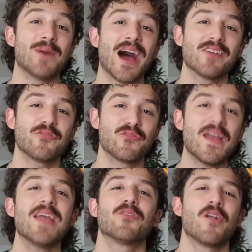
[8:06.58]
my
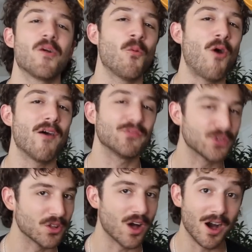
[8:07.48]
favorite
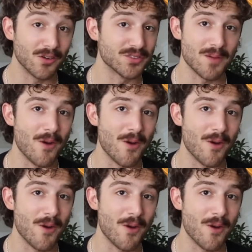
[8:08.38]
waffle of them